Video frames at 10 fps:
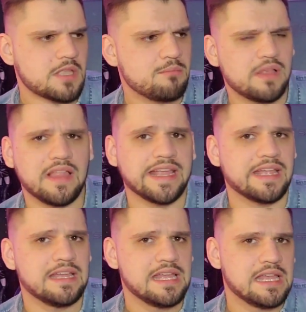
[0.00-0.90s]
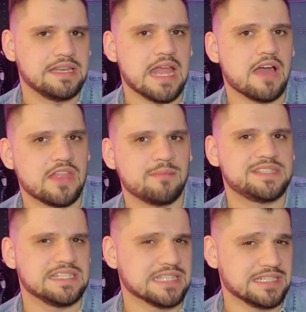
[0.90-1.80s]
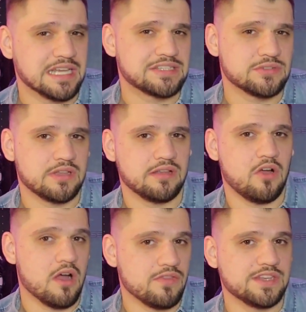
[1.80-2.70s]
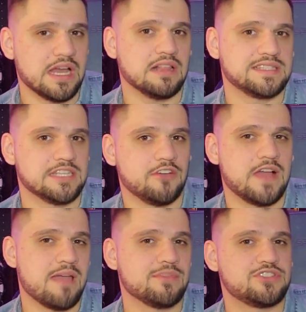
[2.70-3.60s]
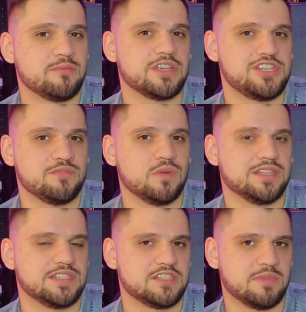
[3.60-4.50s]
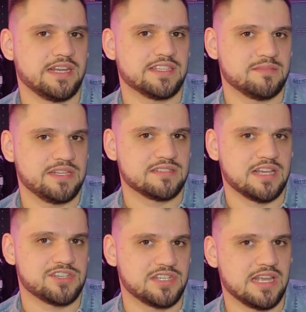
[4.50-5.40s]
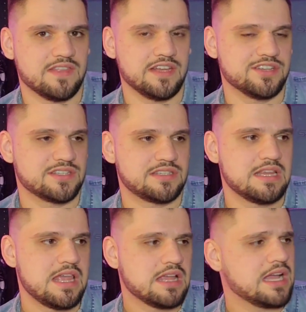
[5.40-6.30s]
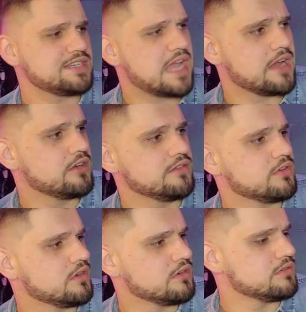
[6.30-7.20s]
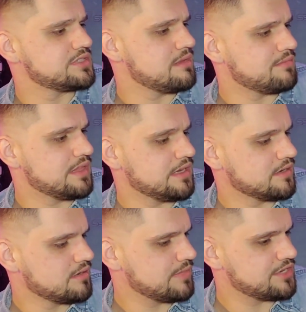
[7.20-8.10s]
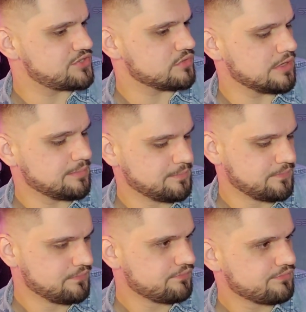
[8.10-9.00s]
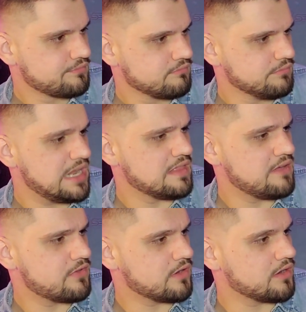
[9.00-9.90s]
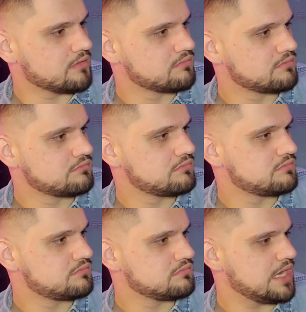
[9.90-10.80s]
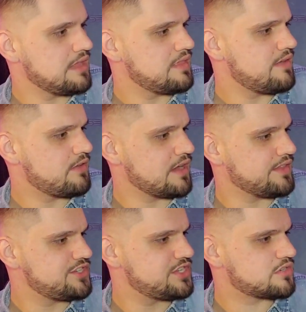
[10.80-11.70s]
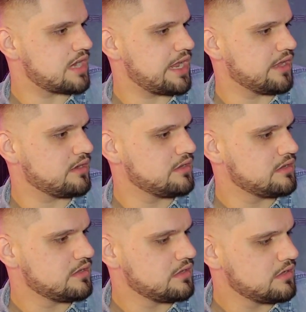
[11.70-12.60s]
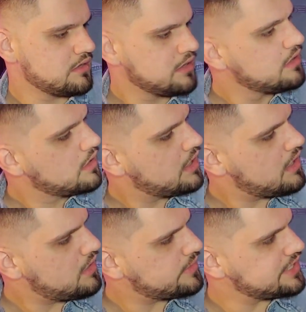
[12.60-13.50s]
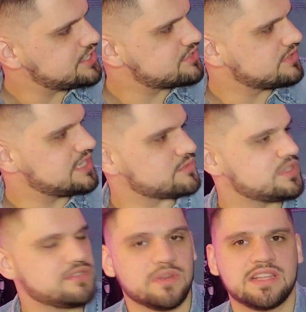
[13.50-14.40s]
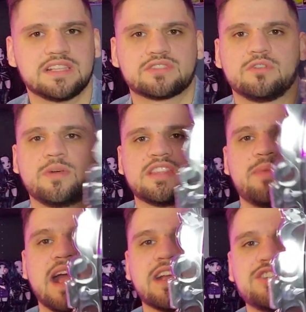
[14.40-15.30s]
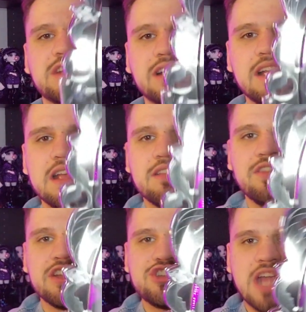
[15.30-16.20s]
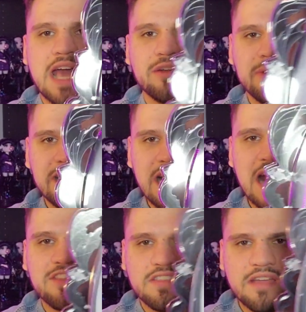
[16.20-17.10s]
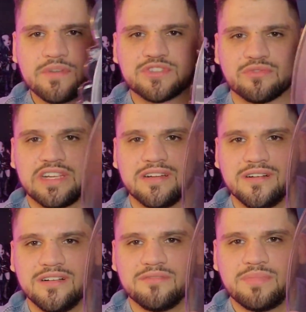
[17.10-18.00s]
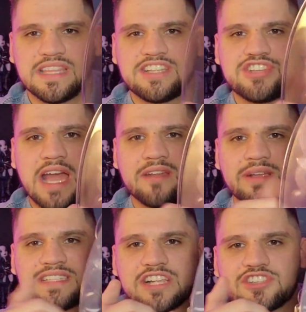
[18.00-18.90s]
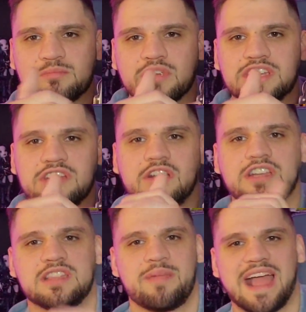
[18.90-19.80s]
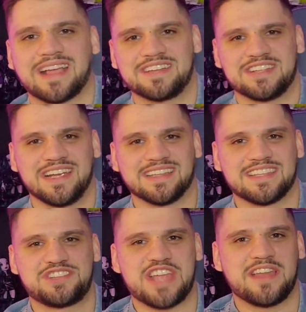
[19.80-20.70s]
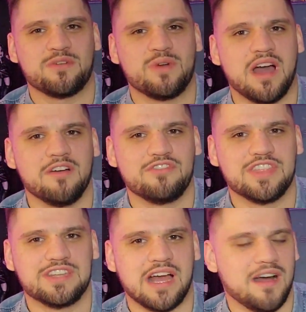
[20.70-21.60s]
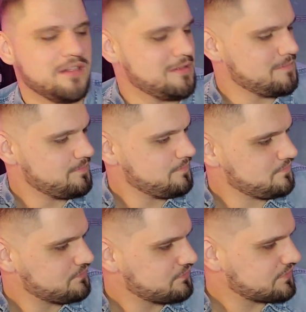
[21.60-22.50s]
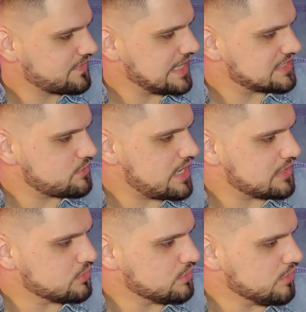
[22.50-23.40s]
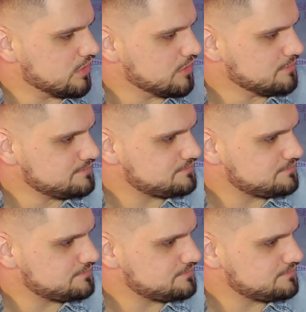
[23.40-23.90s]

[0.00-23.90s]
But like, now that I'm seeing the dust on the doll itself, I'm assuming she was displayed in somebody's collection they just got tired of her or something. I'm not sure. But I love her. I love her. I think she's great. Oh, and I just realized one thing that's cool about the packaging, the shadowing, I thought that was real, but that shadowing is actually printed onto the packaging. The shadow of the doll, that's quite cool.